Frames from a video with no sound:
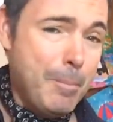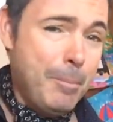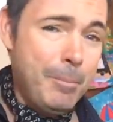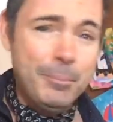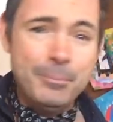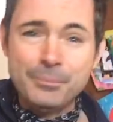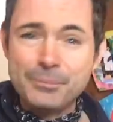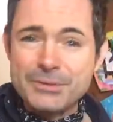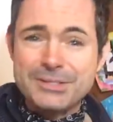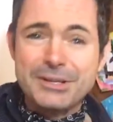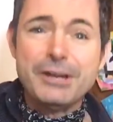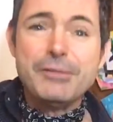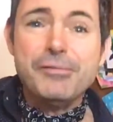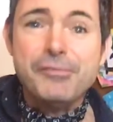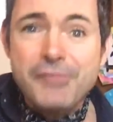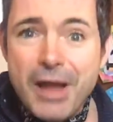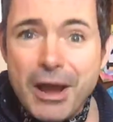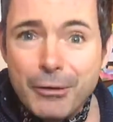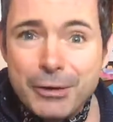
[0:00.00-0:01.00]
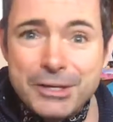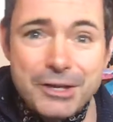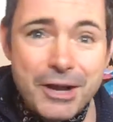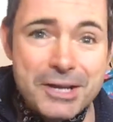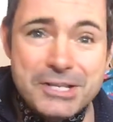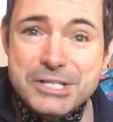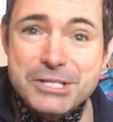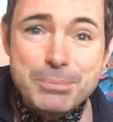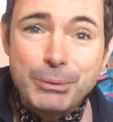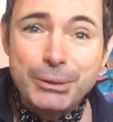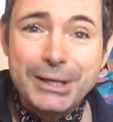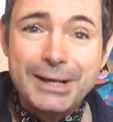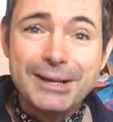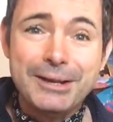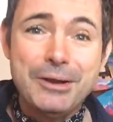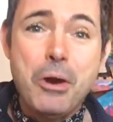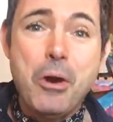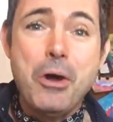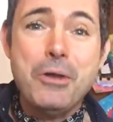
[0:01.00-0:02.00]
it's like fairy dust
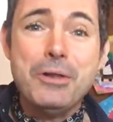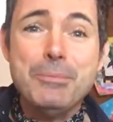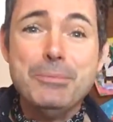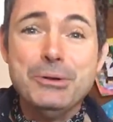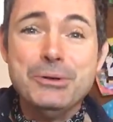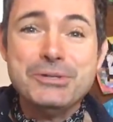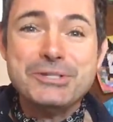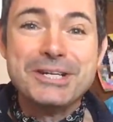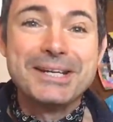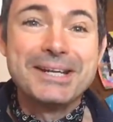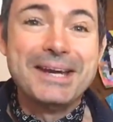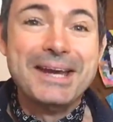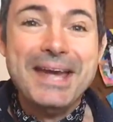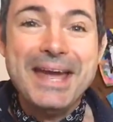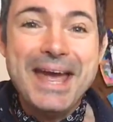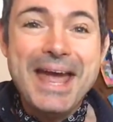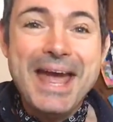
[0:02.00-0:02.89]
sprinkling it on the music.